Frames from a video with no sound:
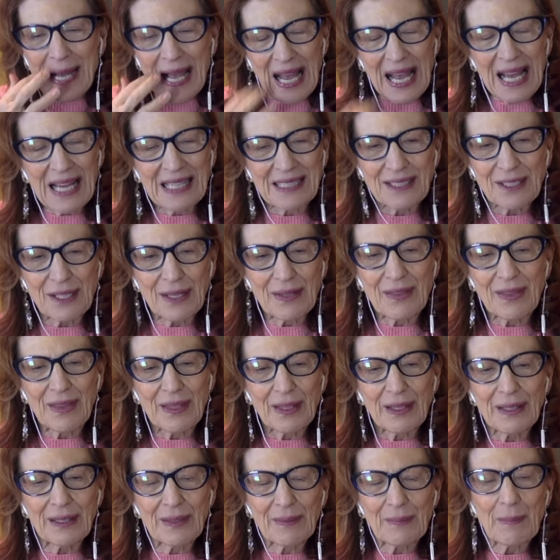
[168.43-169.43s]
and
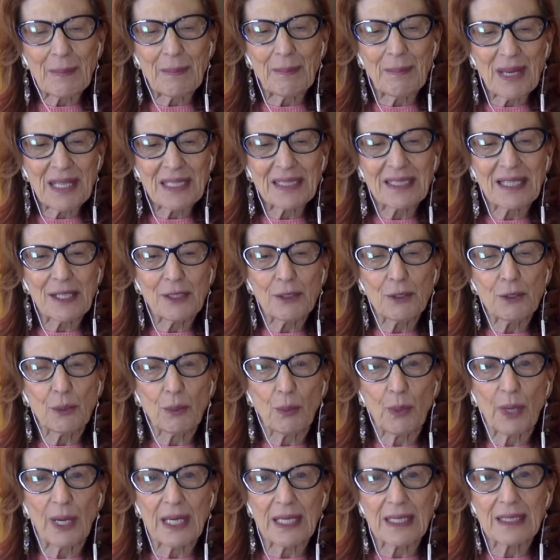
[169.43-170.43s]
the message
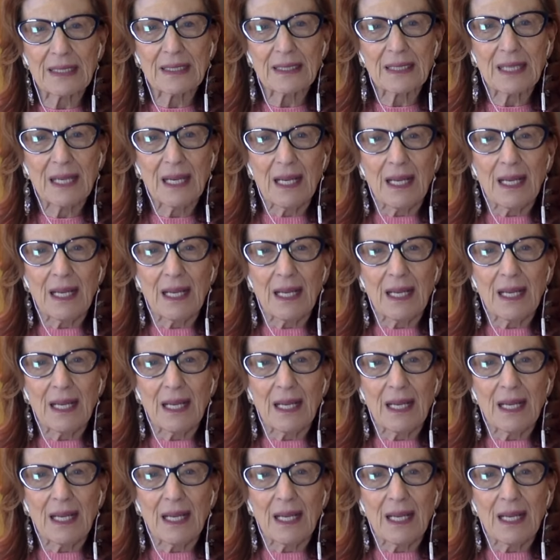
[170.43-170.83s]
was